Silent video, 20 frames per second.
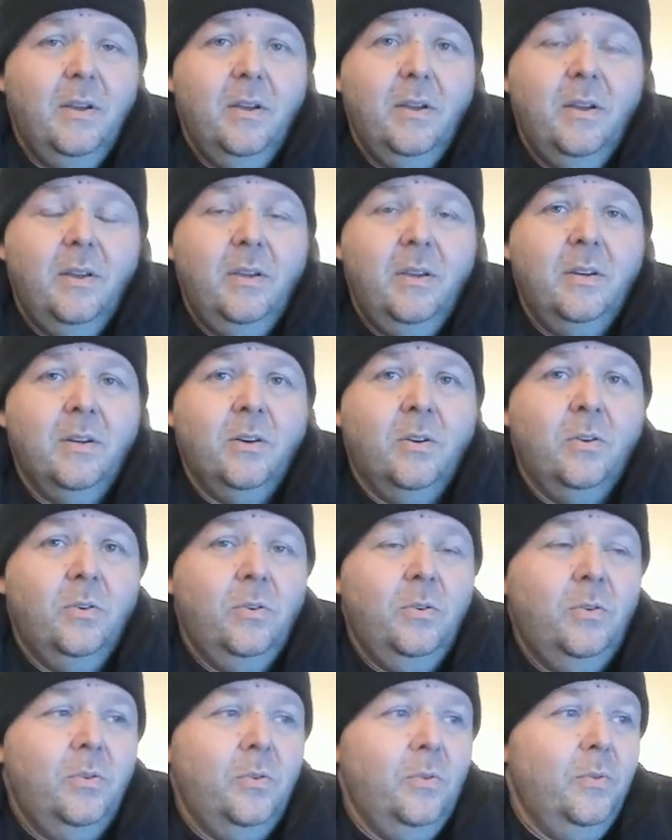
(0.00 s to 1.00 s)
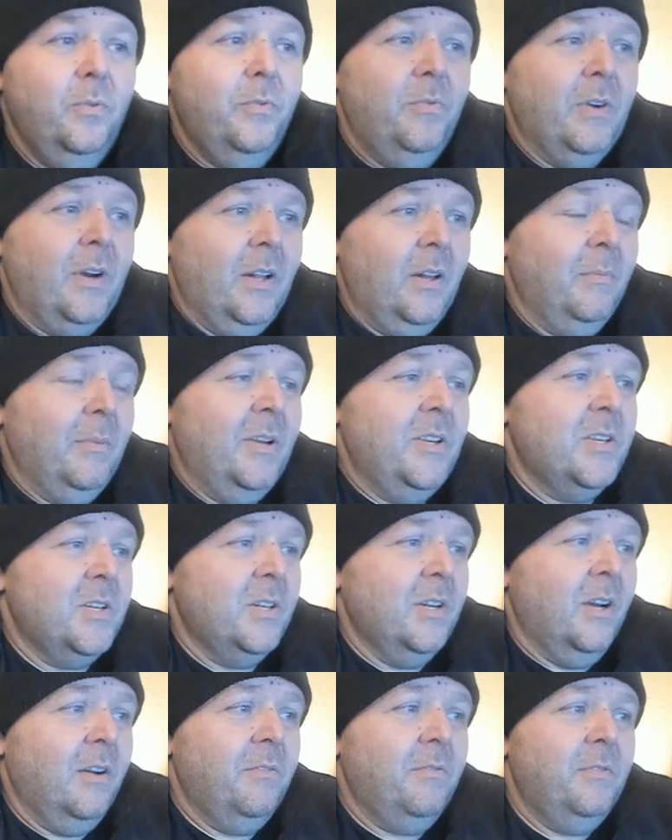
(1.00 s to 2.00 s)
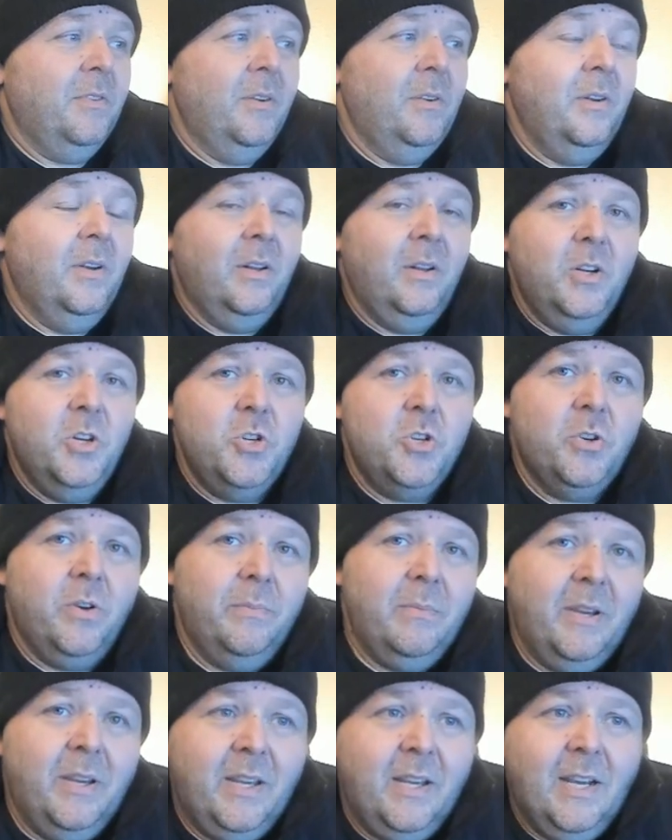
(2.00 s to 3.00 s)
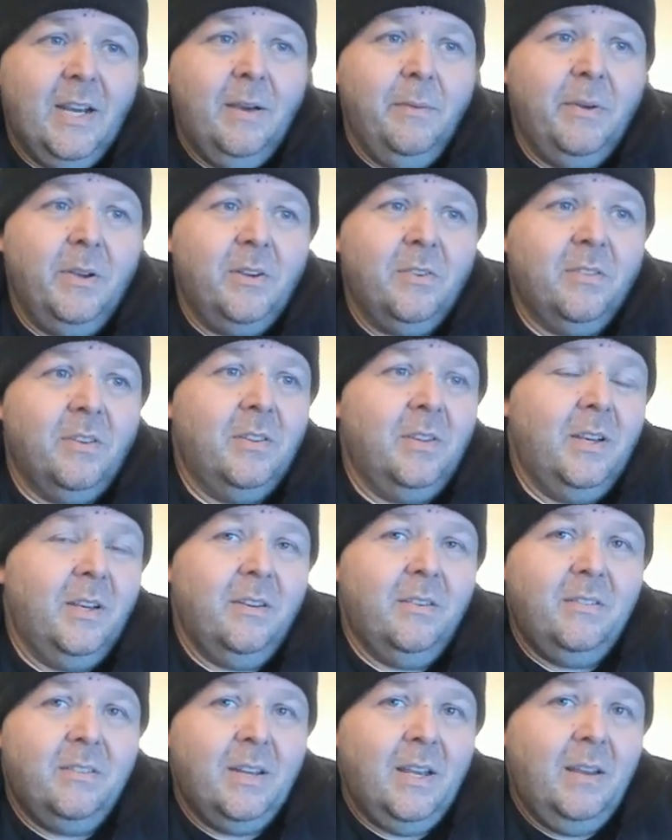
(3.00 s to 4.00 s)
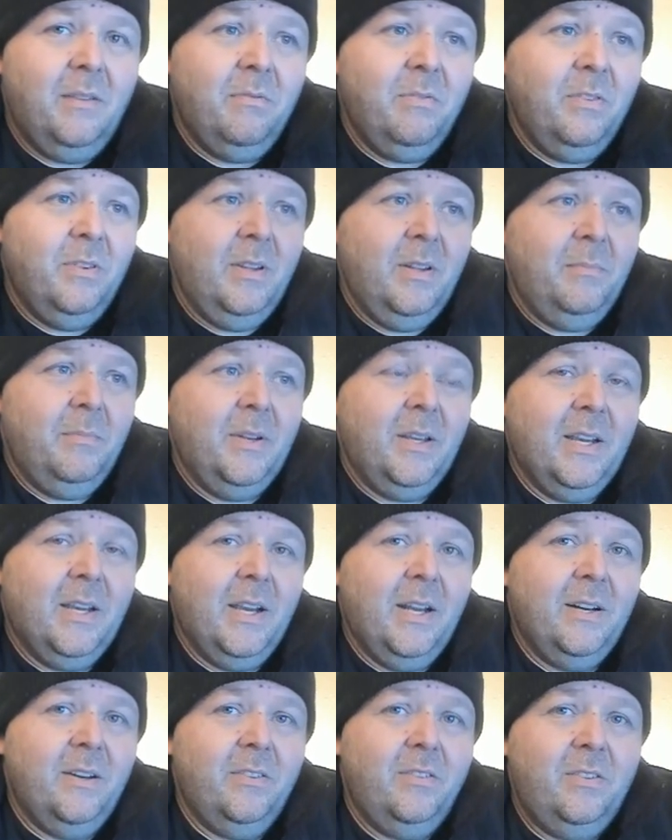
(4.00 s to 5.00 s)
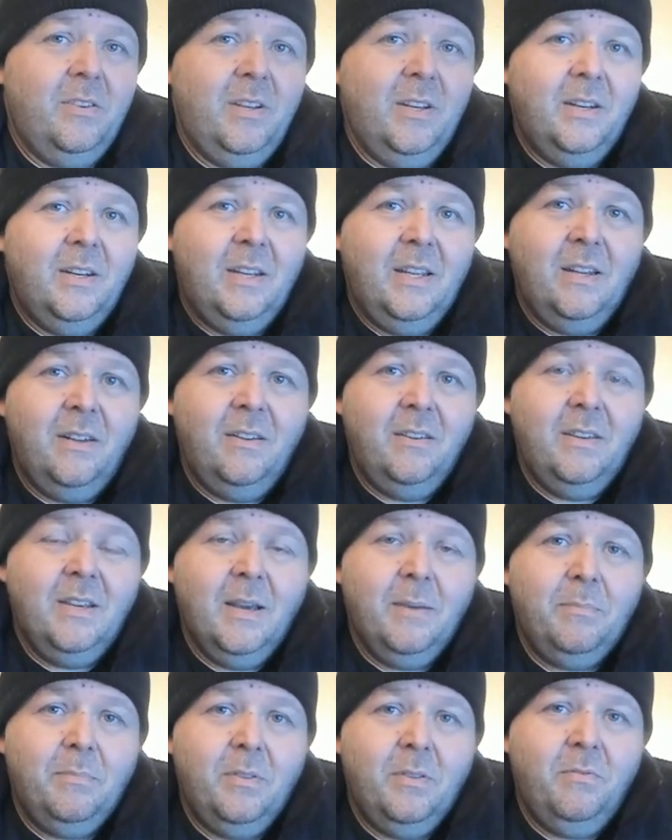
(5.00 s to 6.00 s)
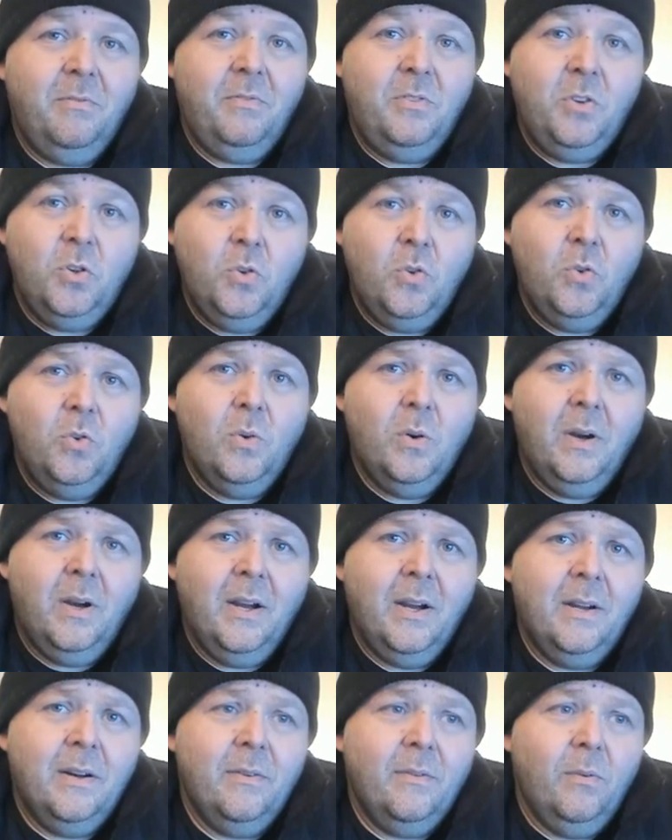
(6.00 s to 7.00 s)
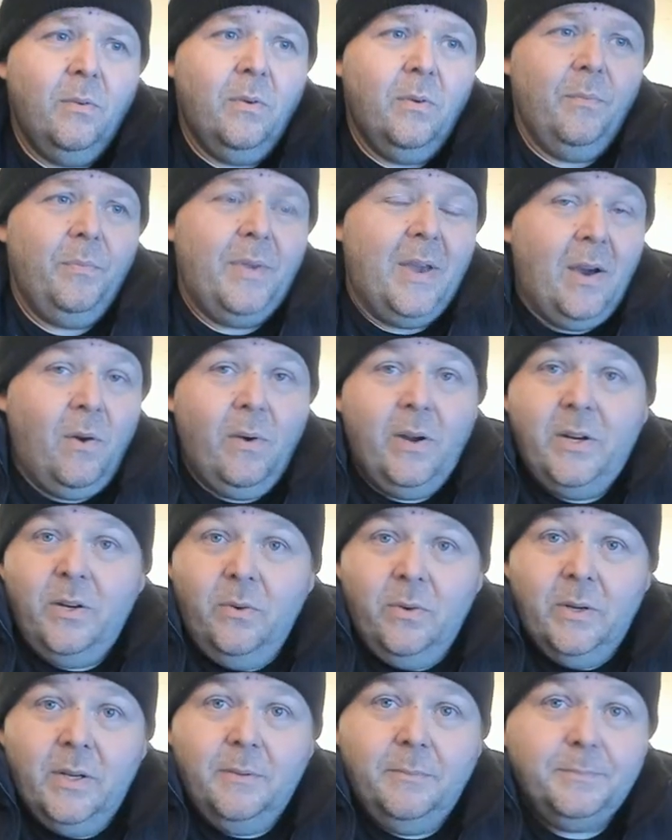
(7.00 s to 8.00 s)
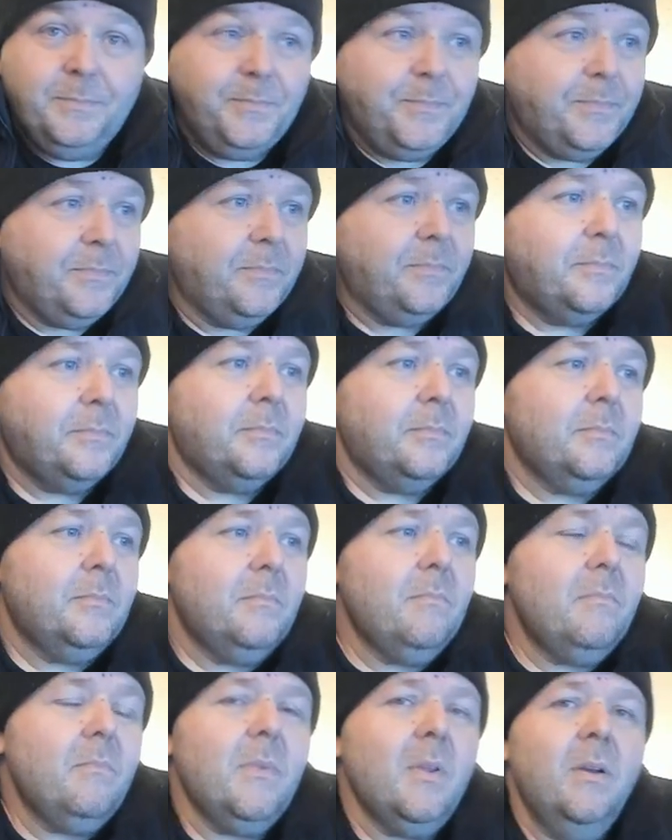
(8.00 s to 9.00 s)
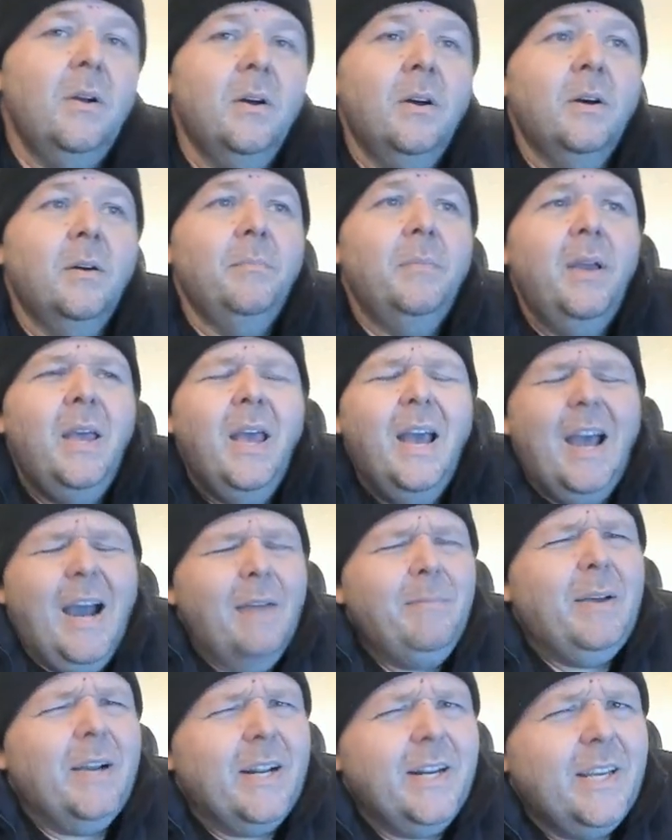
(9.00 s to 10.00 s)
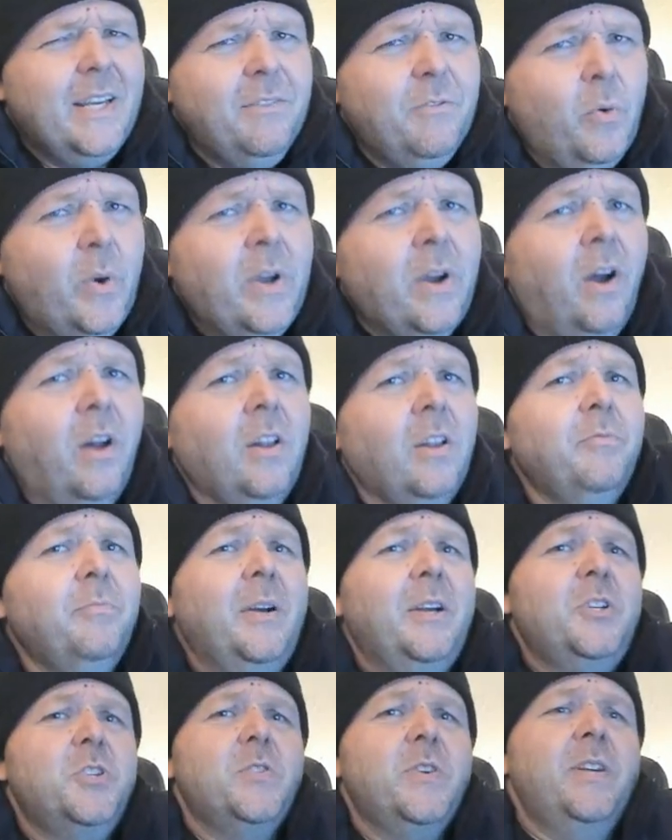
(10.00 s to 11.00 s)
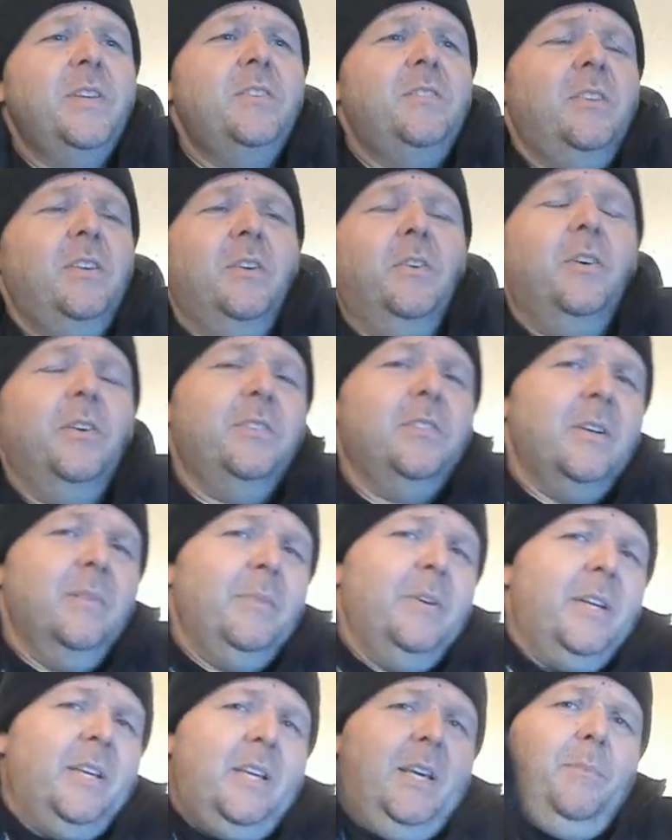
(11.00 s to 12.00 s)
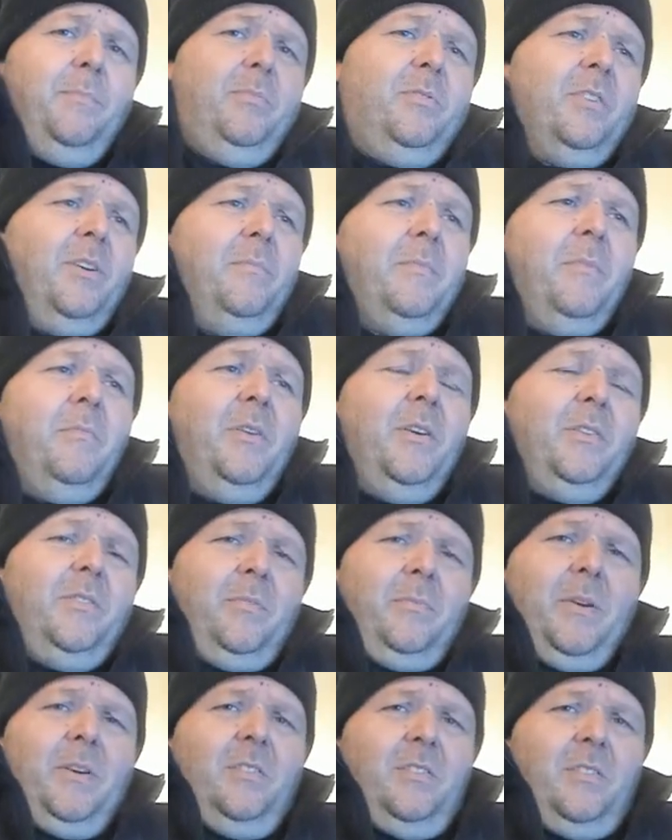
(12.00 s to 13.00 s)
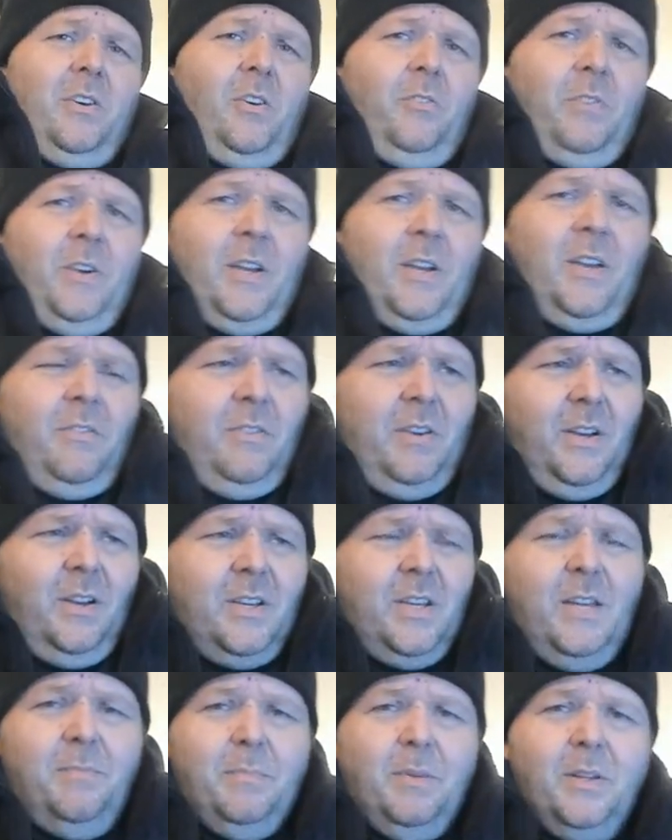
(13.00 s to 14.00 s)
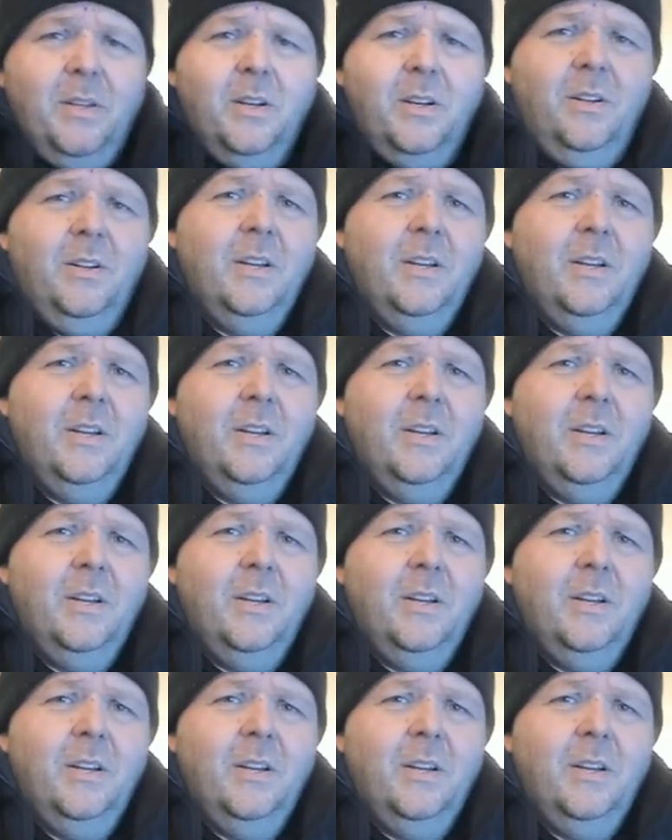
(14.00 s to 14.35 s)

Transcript: you know, who follow my stuff and, and enjoy my comics, I think it's time for them to kind of see an in-depth view on how I do it. Um, I'm not going to give away all of my trade secrets. I'm going to keep some of it to myself. I'll give I'll keep a little